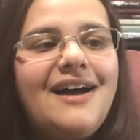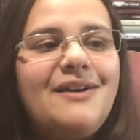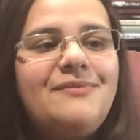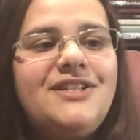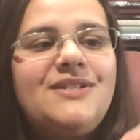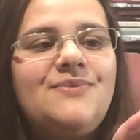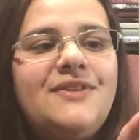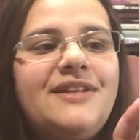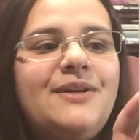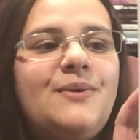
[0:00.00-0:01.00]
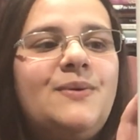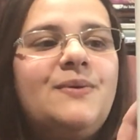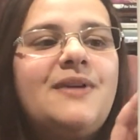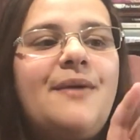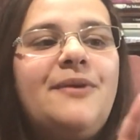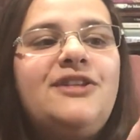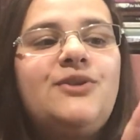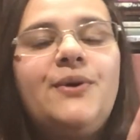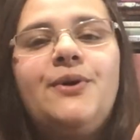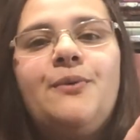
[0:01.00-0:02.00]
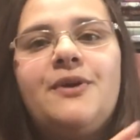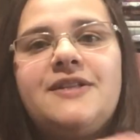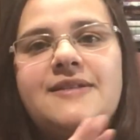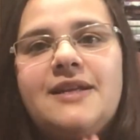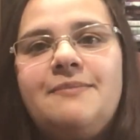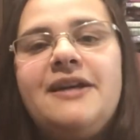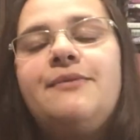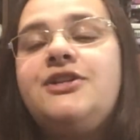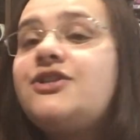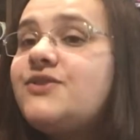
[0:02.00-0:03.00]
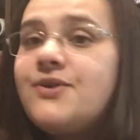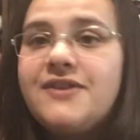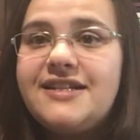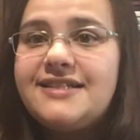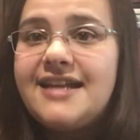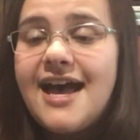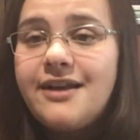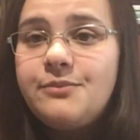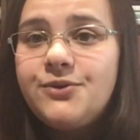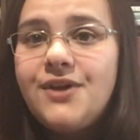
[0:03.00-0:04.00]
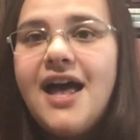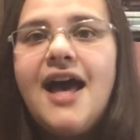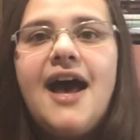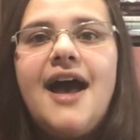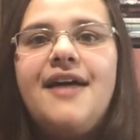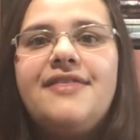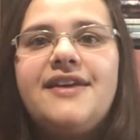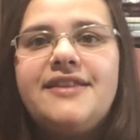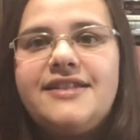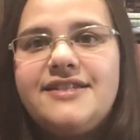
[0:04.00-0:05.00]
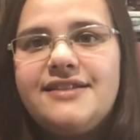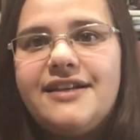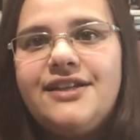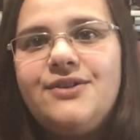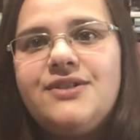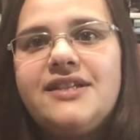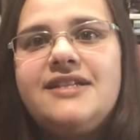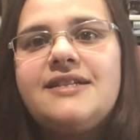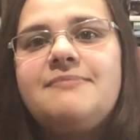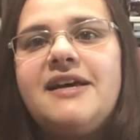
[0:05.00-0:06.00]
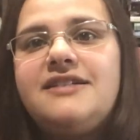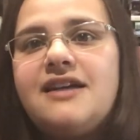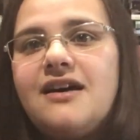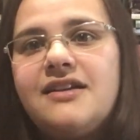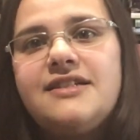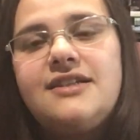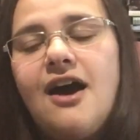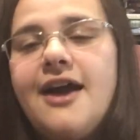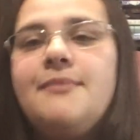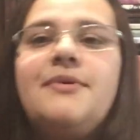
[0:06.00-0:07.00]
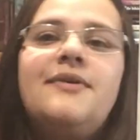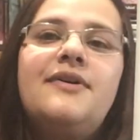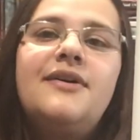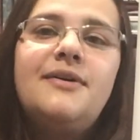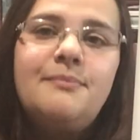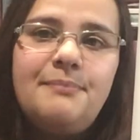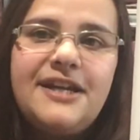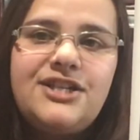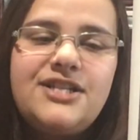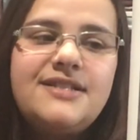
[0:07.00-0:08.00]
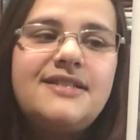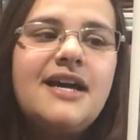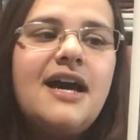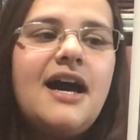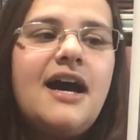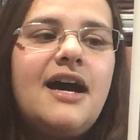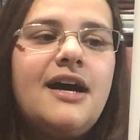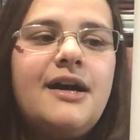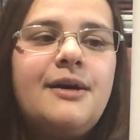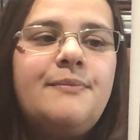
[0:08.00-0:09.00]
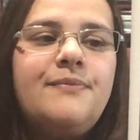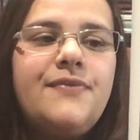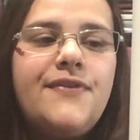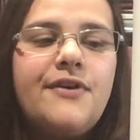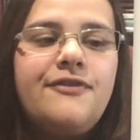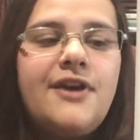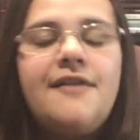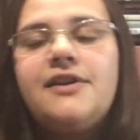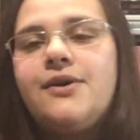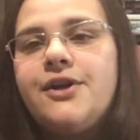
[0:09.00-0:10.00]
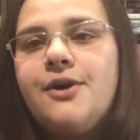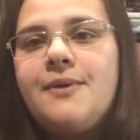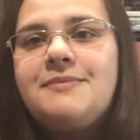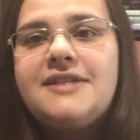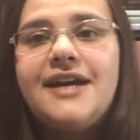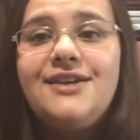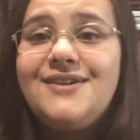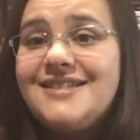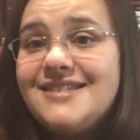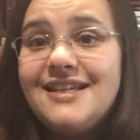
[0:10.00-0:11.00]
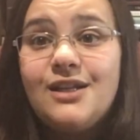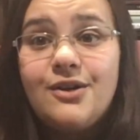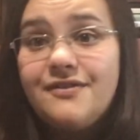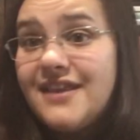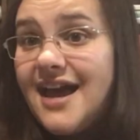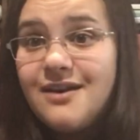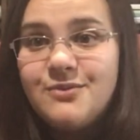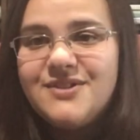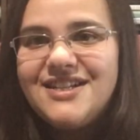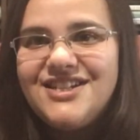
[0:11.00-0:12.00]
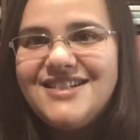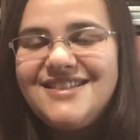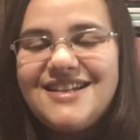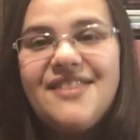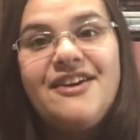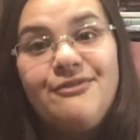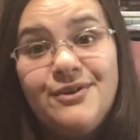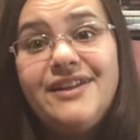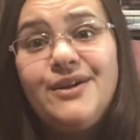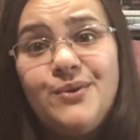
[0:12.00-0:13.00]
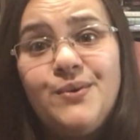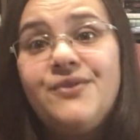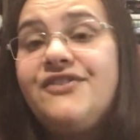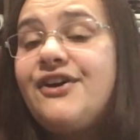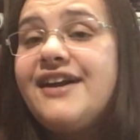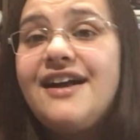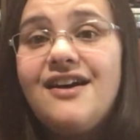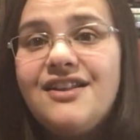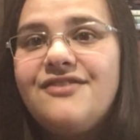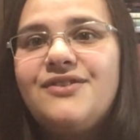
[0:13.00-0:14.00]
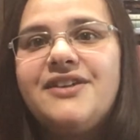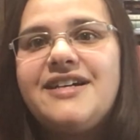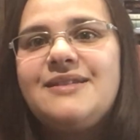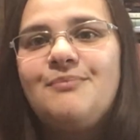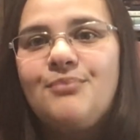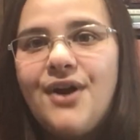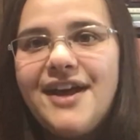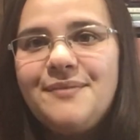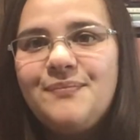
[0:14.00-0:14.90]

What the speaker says: which is really cool. We don't know what it's going to be. We just know that it's an animal and that the designer usually does mandala type pictures. So if you have a look on her website, you can see a lot of the animals that she's done. They're really cool, very colorful, nice and bright.